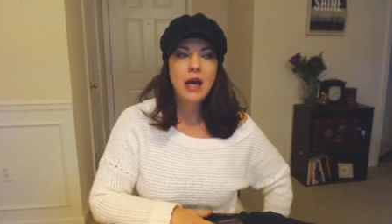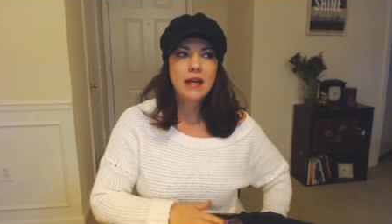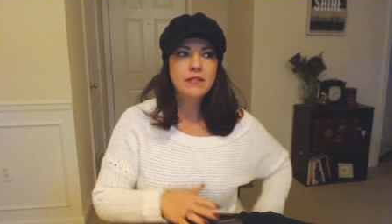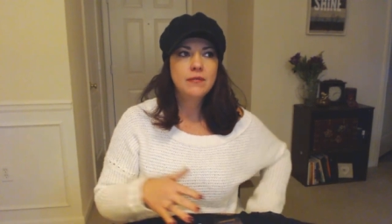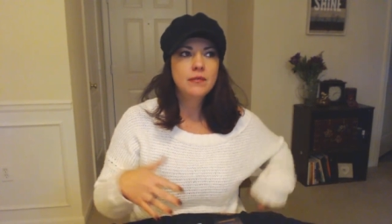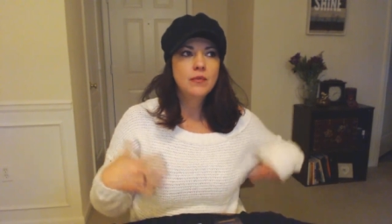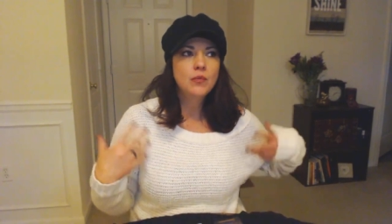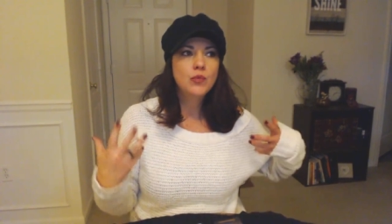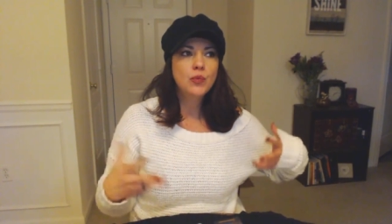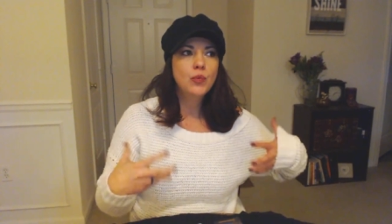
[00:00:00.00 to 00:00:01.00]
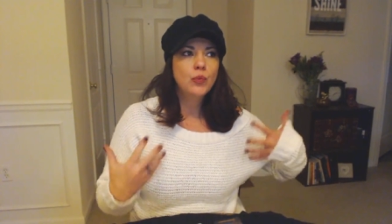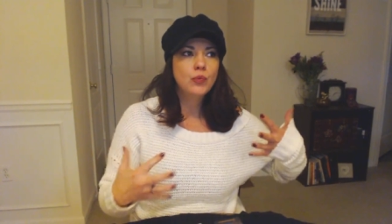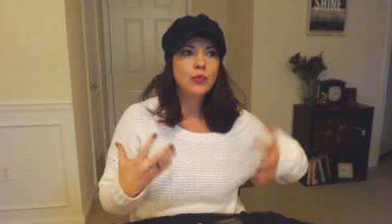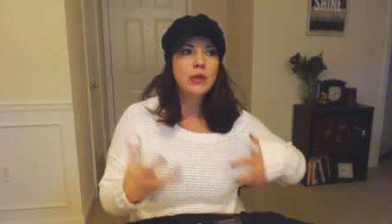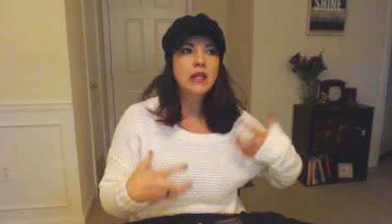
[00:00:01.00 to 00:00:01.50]
I
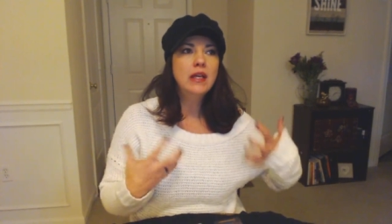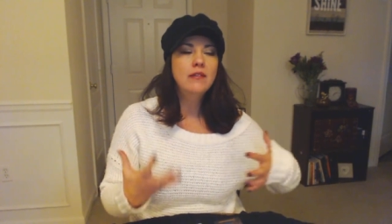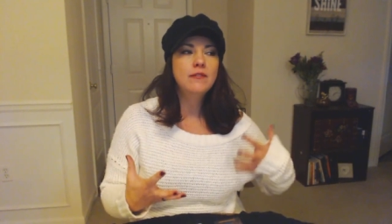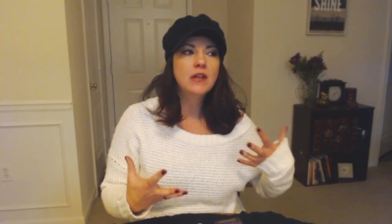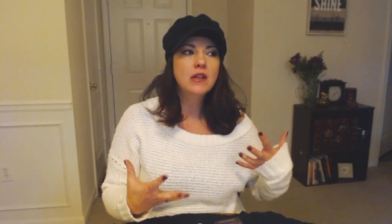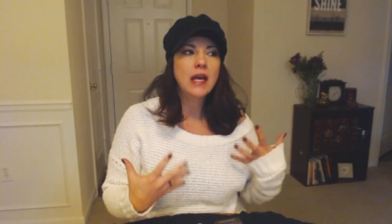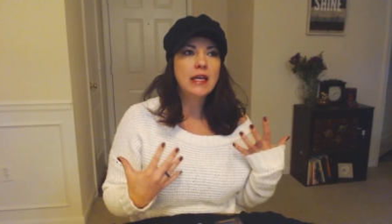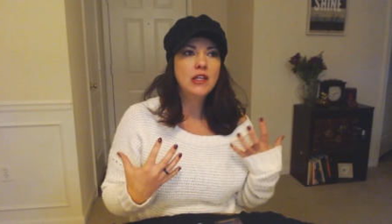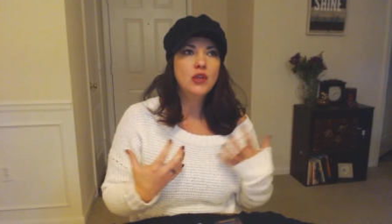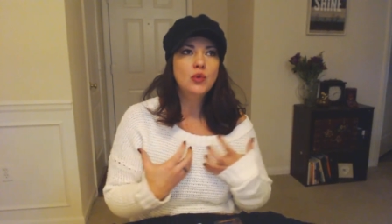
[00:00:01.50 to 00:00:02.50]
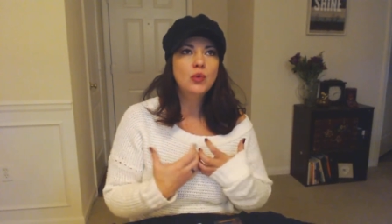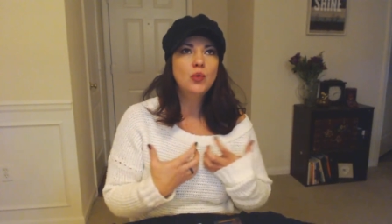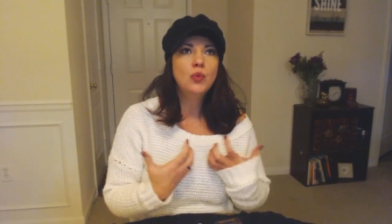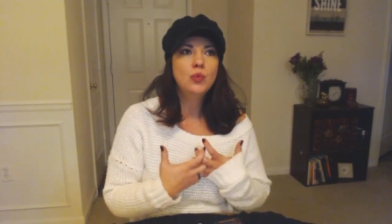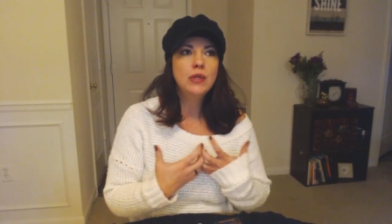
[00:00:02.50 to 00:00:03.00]
really feel like
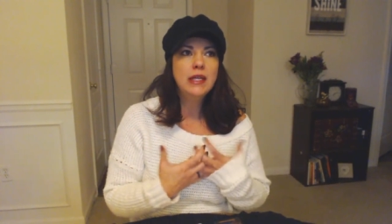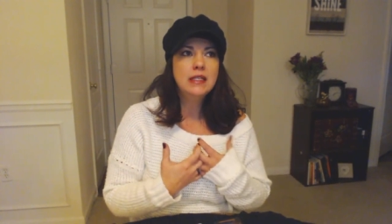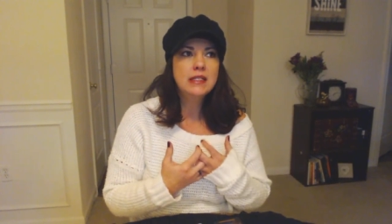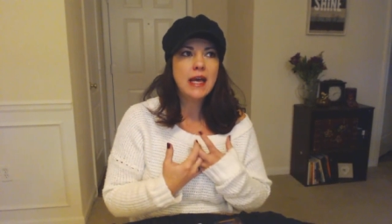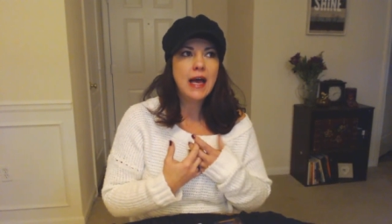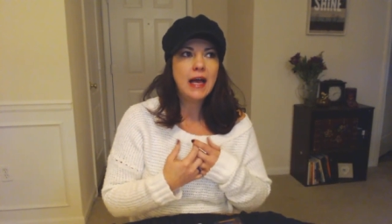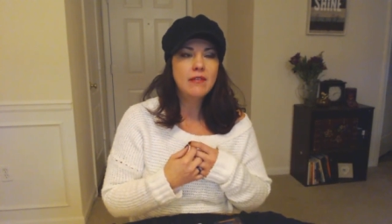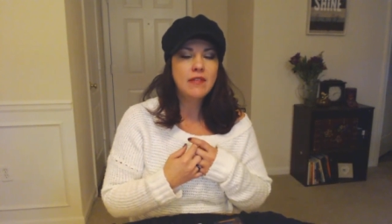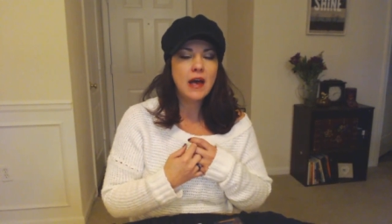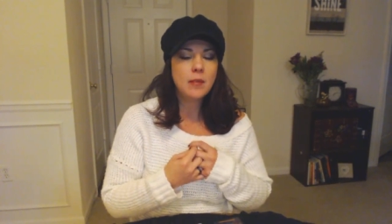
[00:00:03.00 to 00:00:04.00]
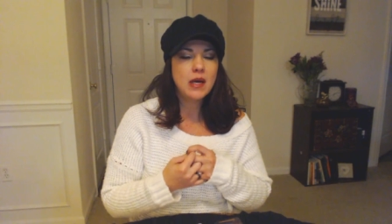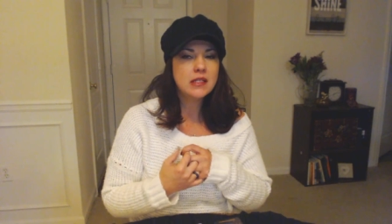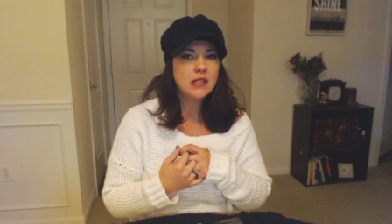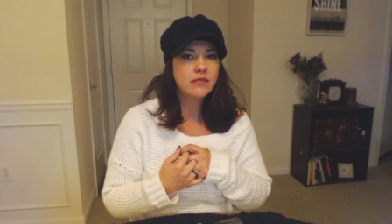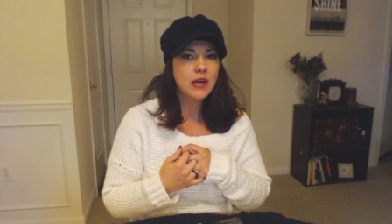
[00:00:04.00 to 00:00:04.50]
you need to have that
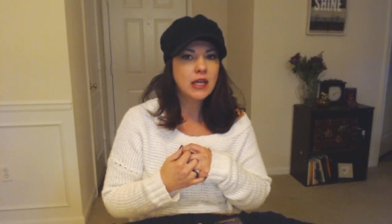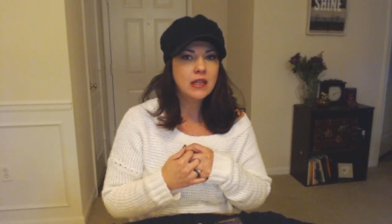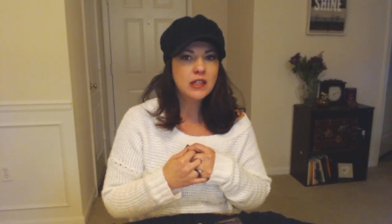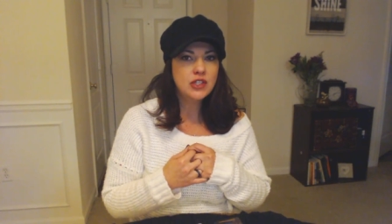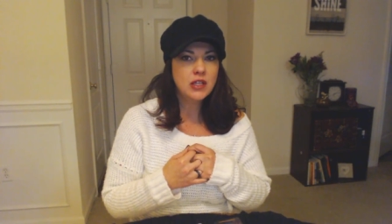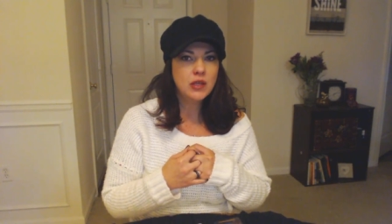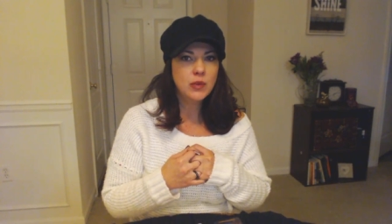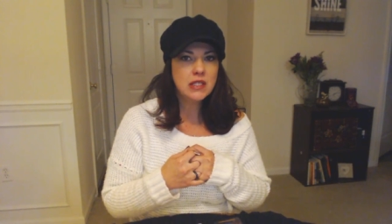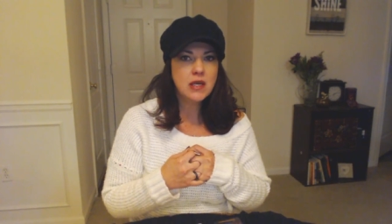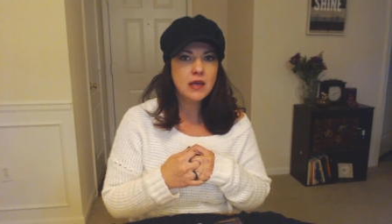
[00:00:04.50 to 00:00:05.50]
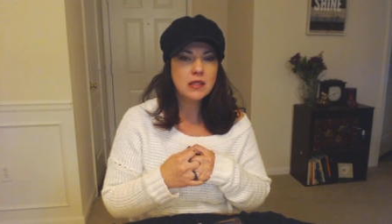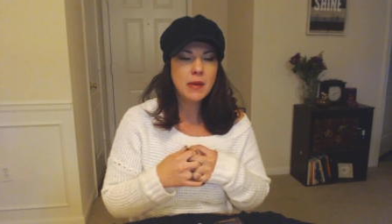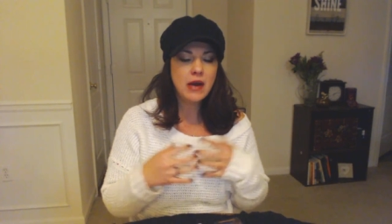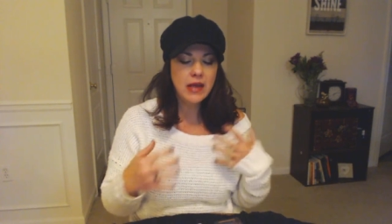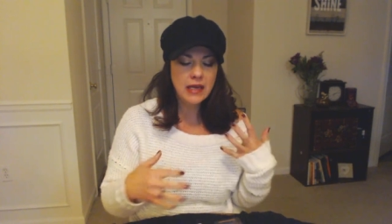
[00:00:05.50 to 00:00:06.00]
positive recognition that we talked
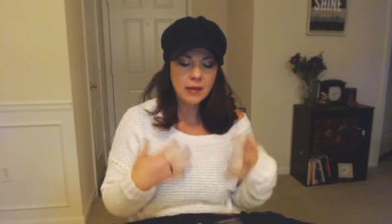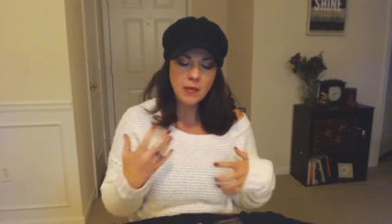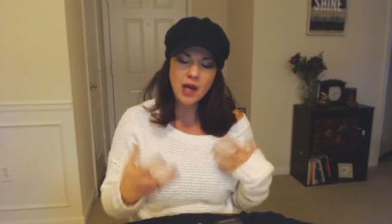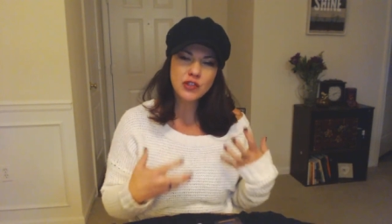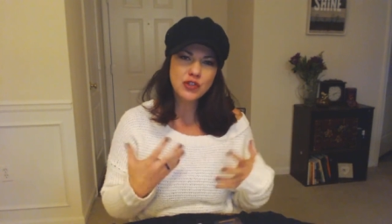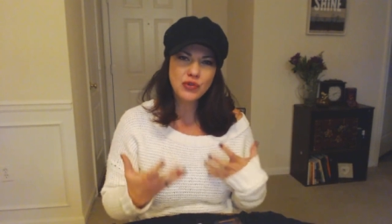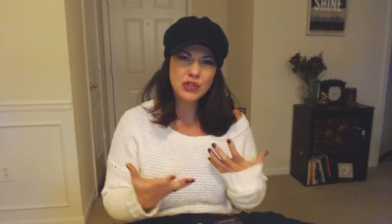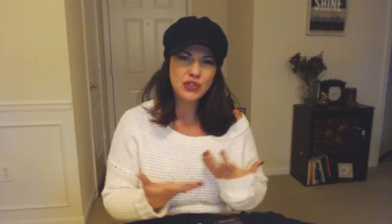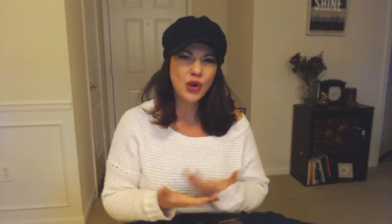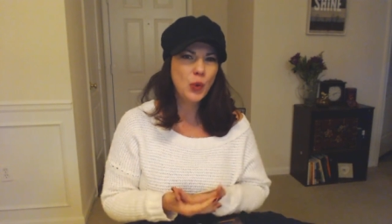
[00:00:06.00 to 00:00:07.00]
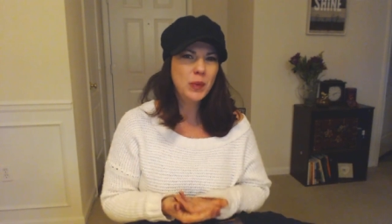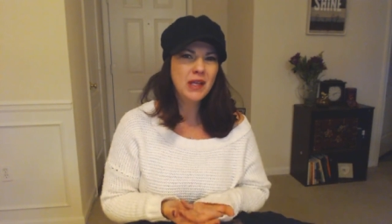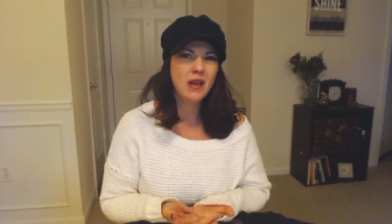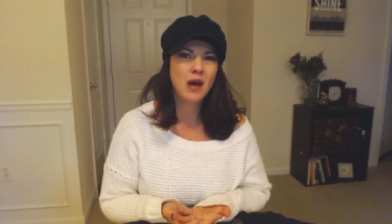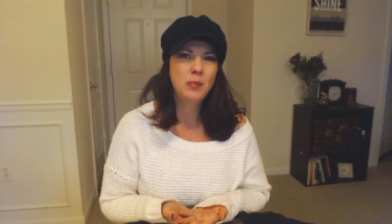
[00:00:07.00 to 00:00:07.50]
about, and I'm not sure that you're
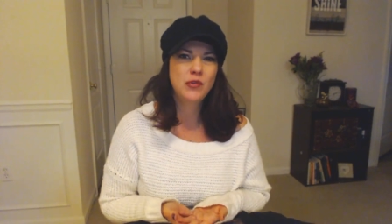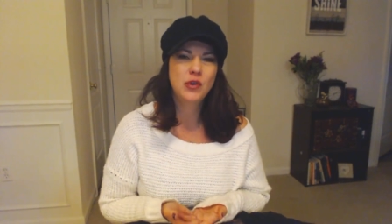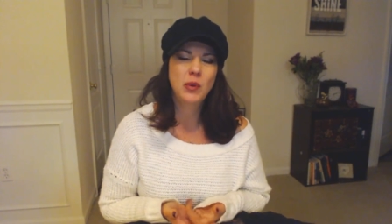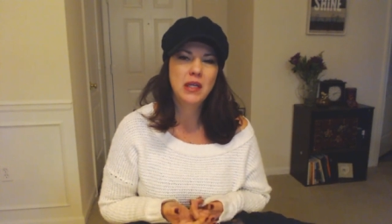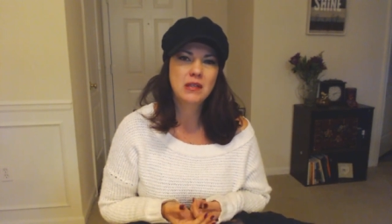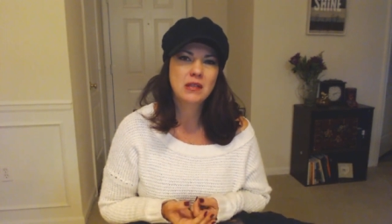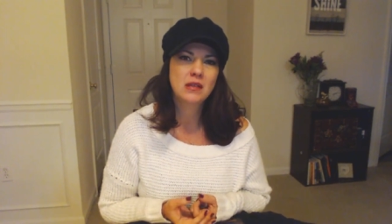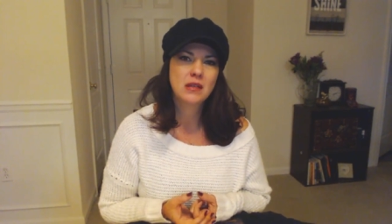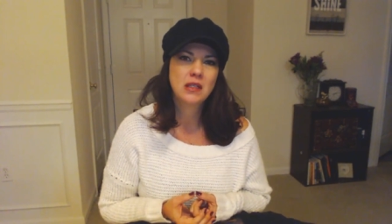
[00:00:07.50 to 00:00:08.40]
opening up to it.